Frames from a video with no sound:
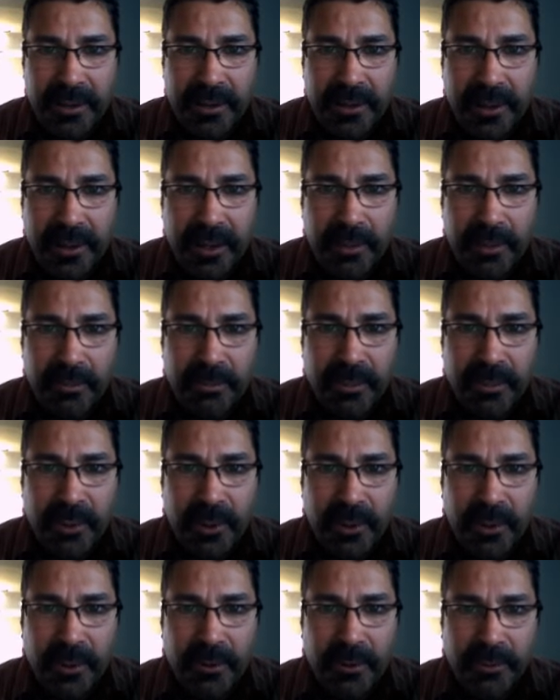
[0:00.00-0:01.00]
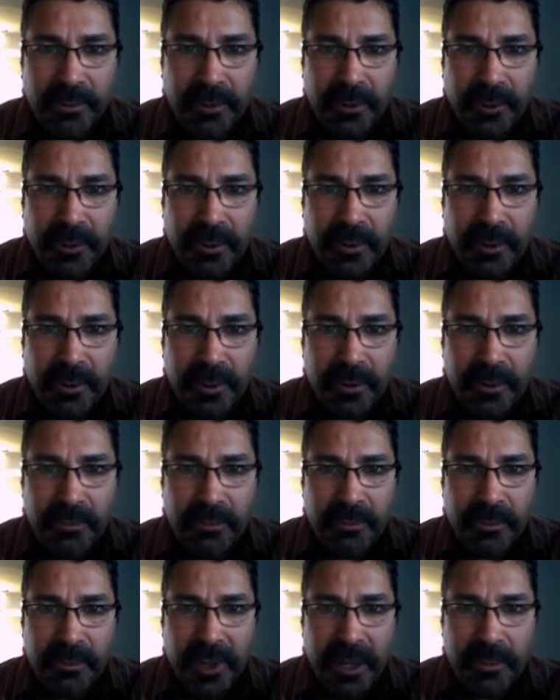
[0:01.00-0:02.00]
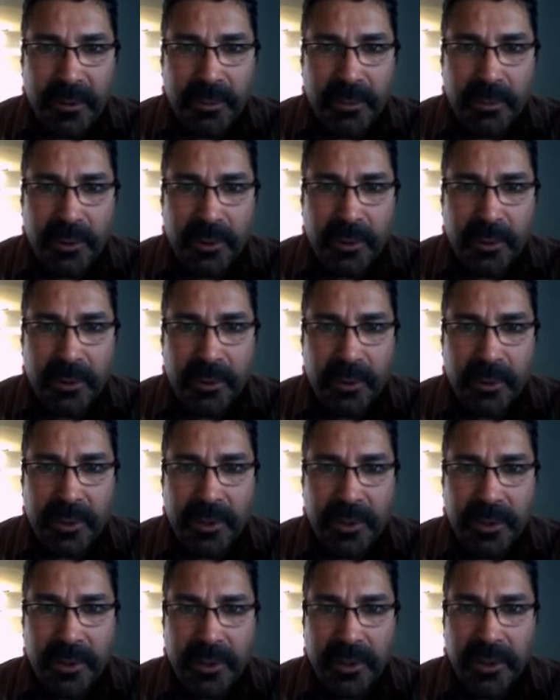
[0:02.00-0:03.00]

a beautiful baby blue.